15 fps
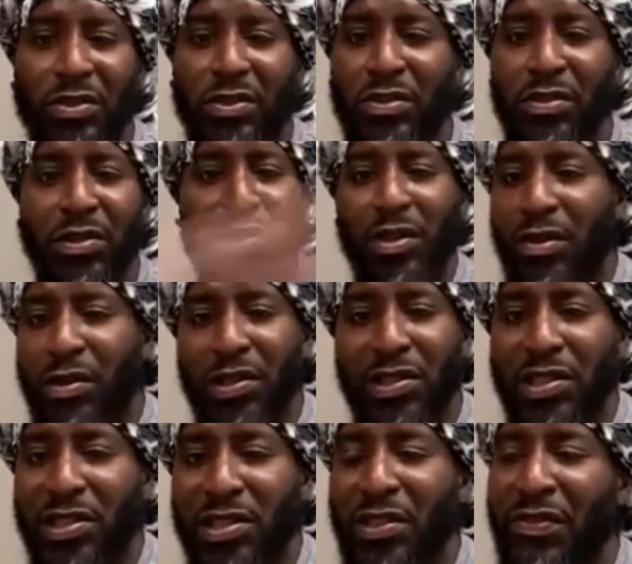to you. No
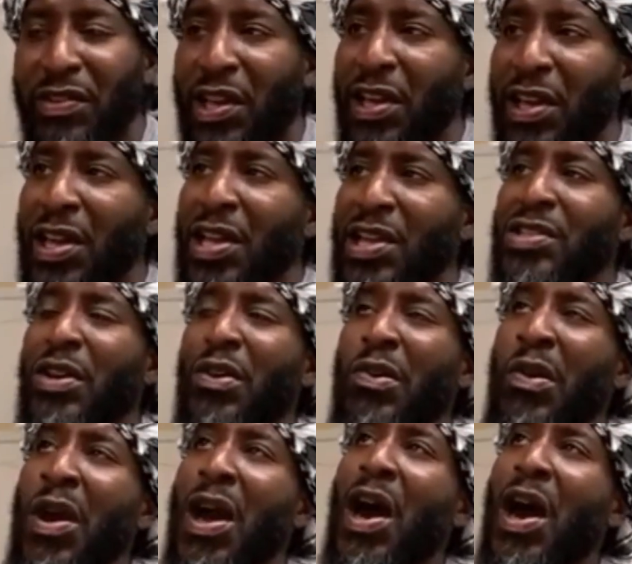intentions of that.
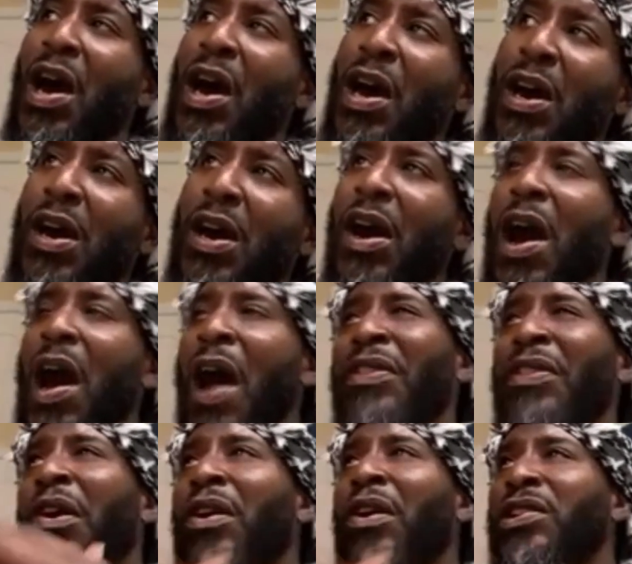So
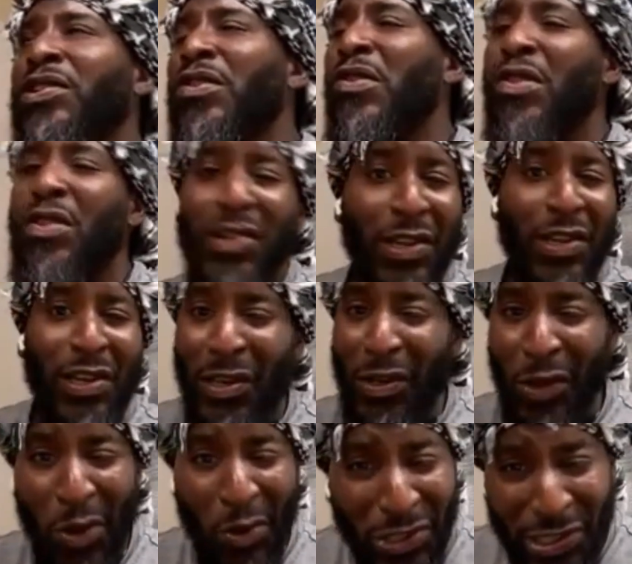after all this going in, a
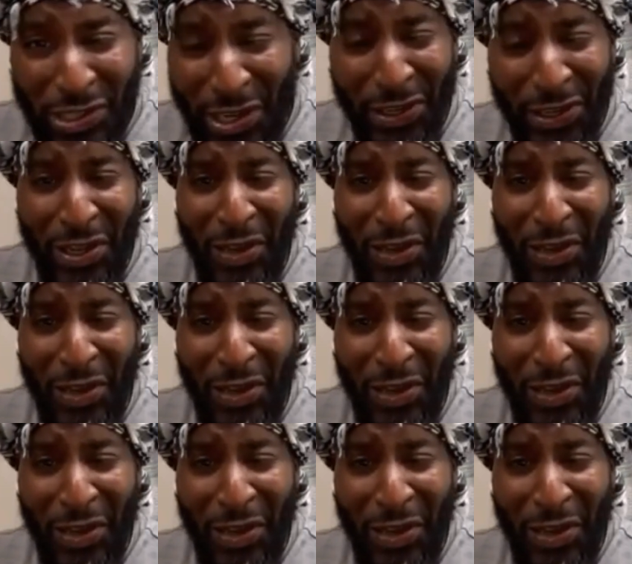negotiator